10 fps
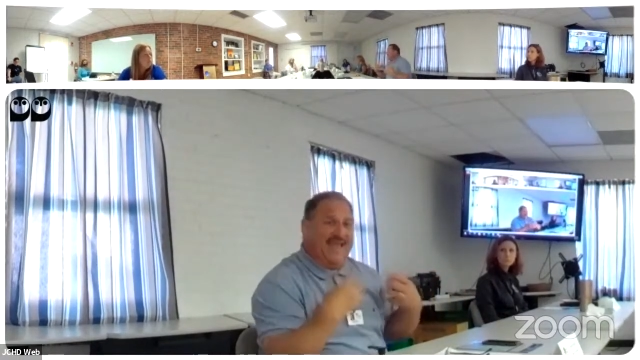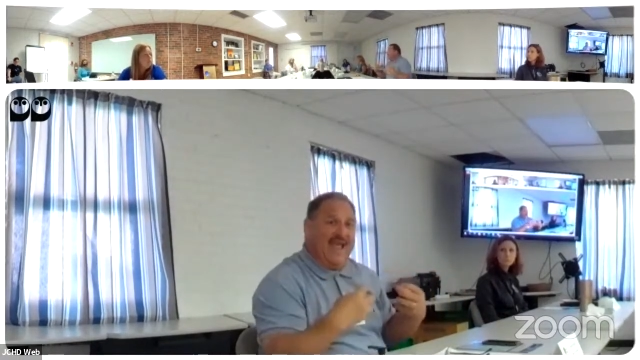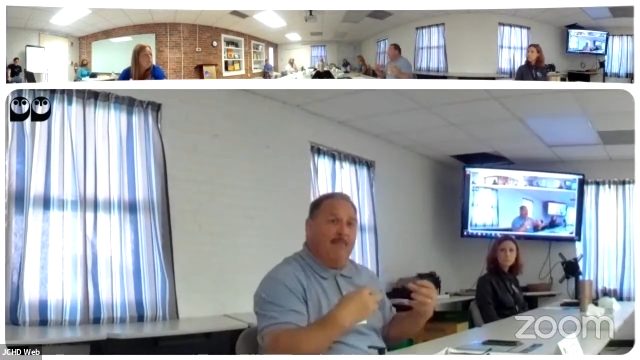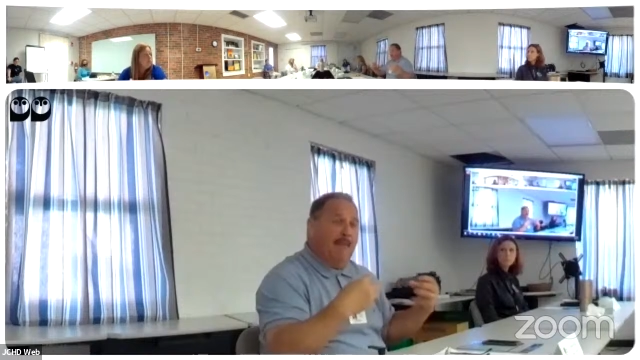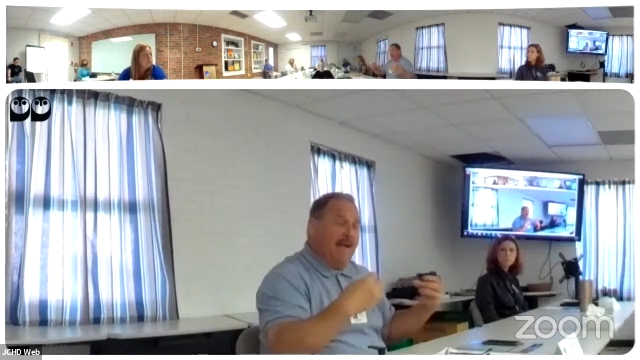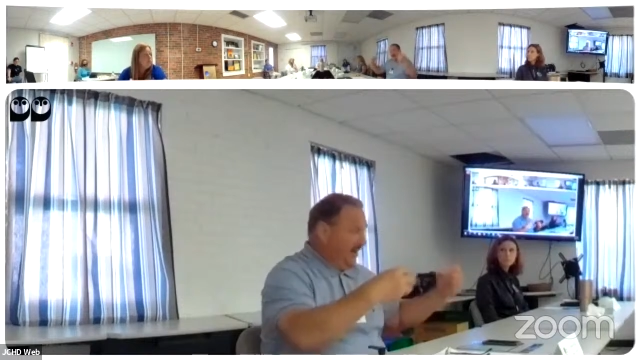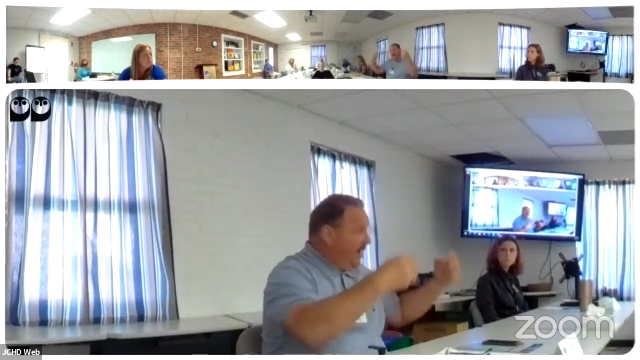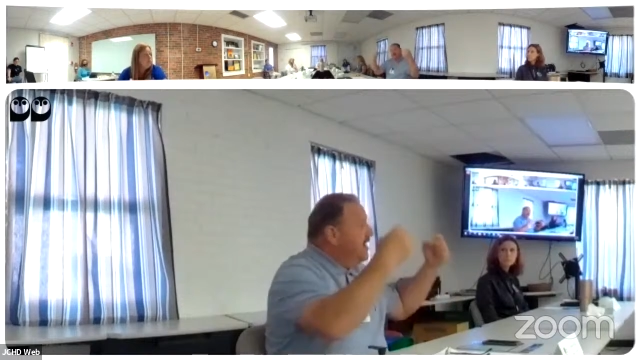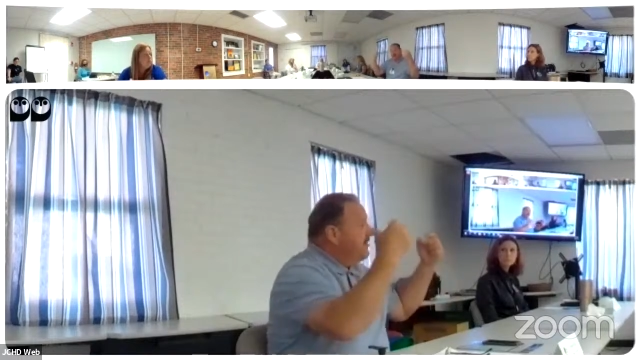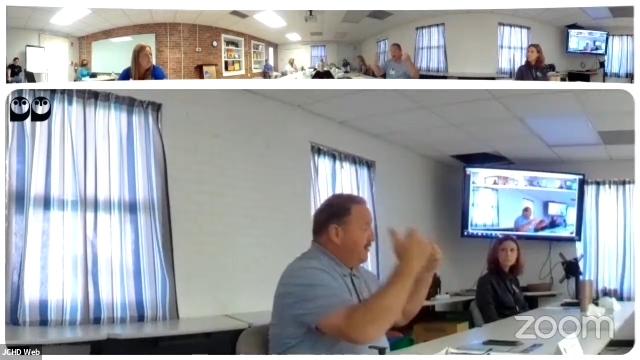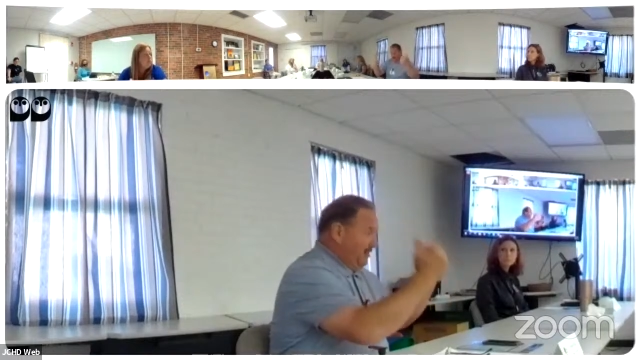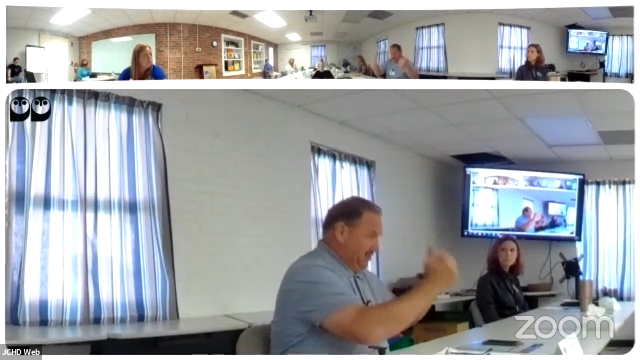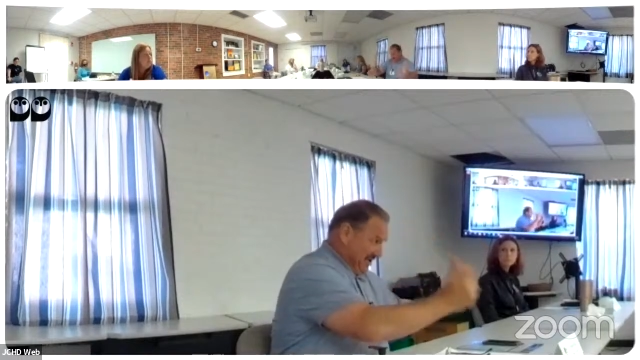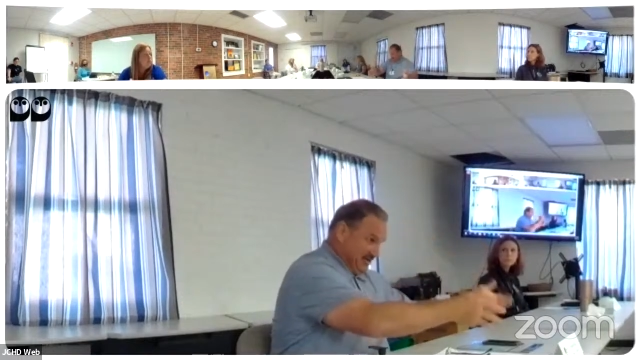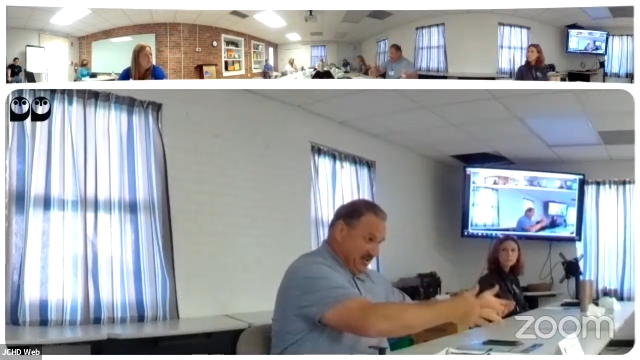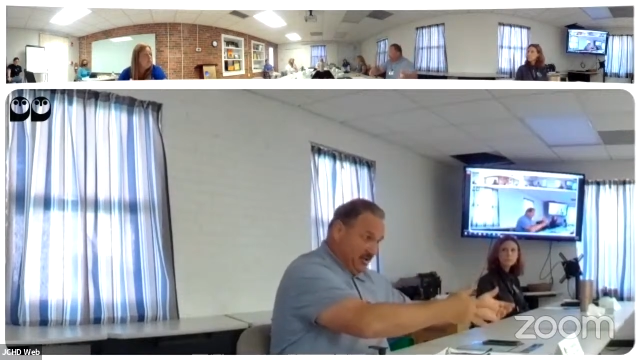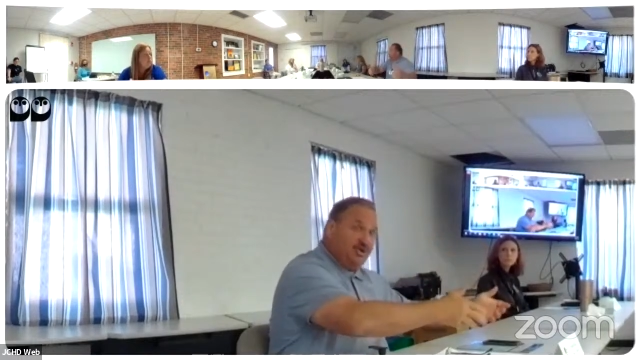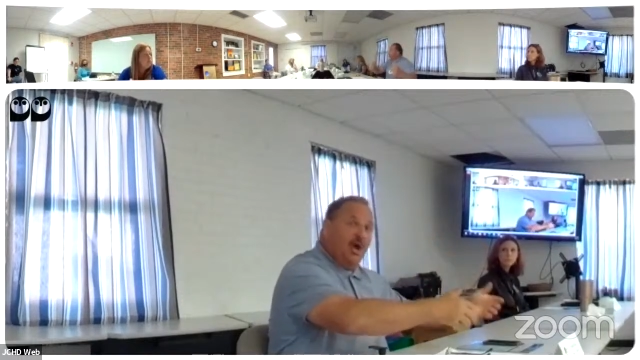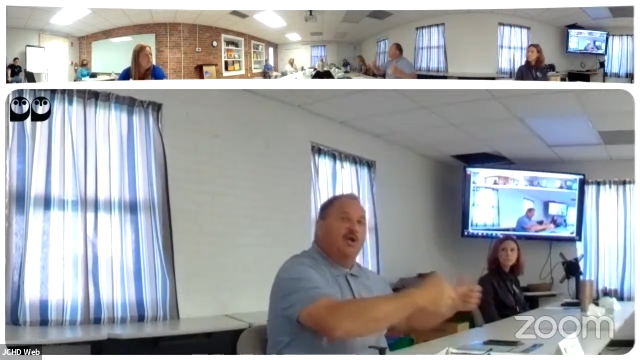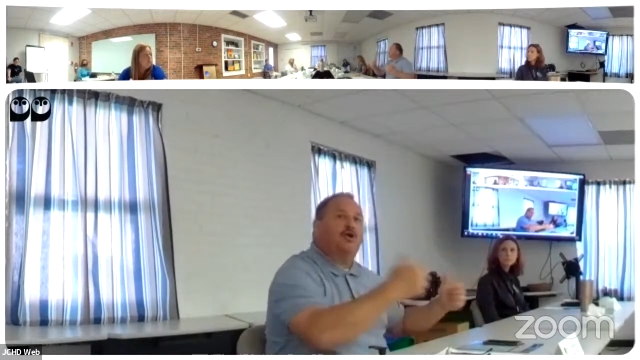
can't make their decisions?